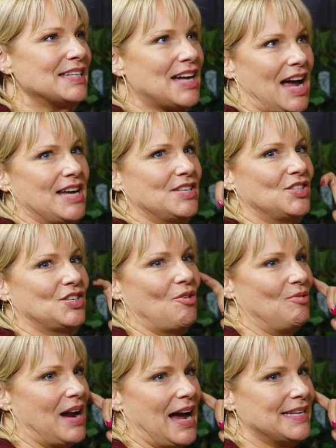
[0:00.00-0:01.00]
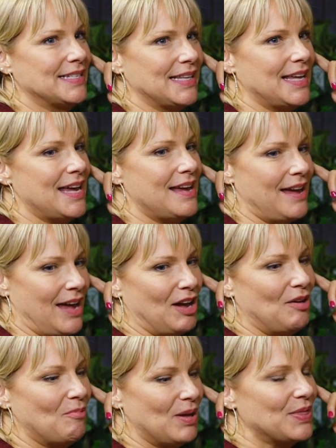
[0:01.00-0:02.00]
ties so nicely
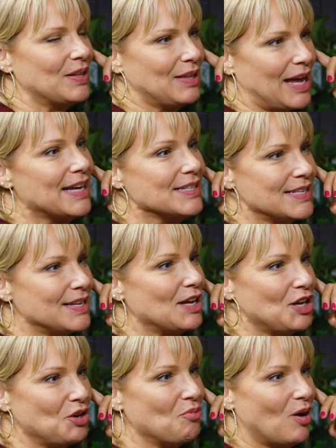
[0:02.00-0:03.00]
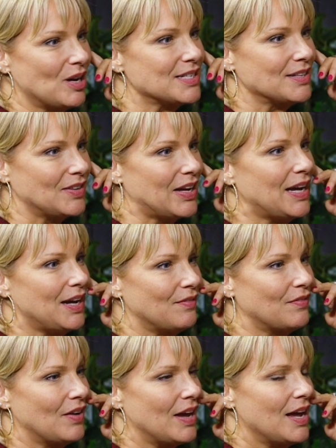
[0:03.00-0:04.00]
in with the legacy that you want to leave,